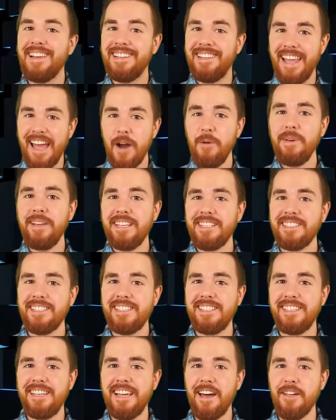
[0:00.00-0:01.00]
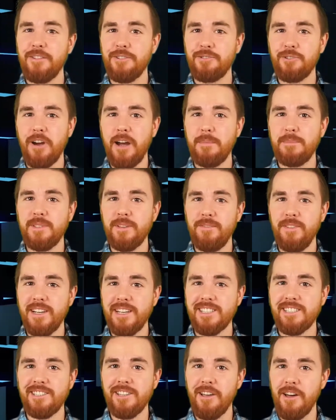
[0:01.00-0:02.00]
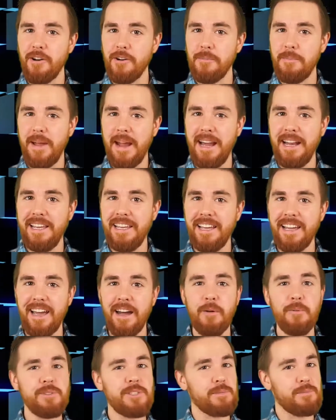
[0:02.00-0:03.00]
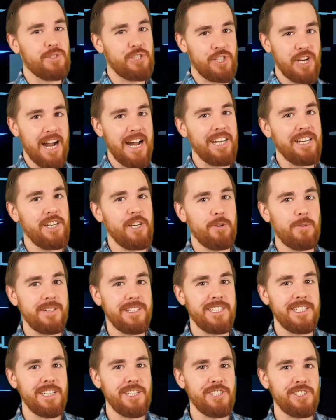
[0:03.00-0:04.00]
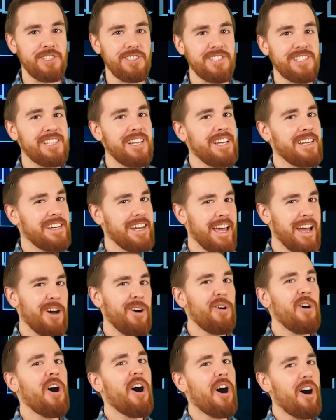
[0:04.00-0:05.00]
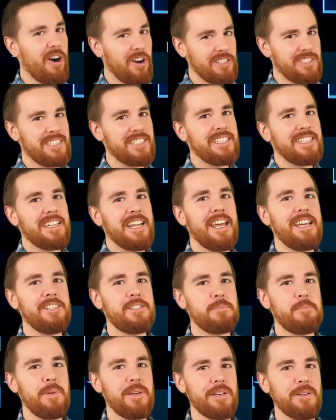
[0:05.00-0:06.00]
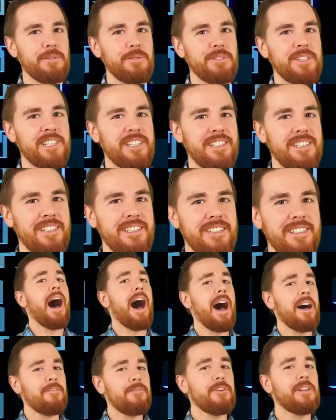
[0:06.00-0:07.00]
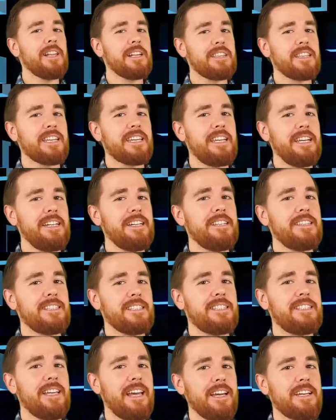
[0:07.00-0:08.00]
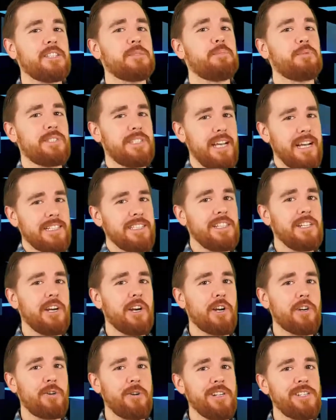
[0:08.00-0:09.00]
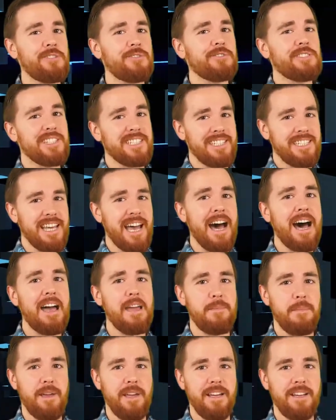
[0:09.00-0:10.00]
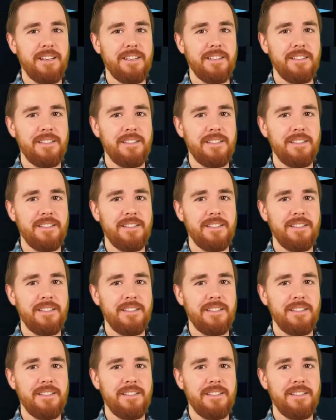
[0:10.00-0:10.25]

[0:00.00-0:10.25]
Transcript: Now we can see how the tribes of Ixalan are panning out with some shiny new additions. Now, on to today's build. I feel like the key to this deck is protecting our creatures and timing.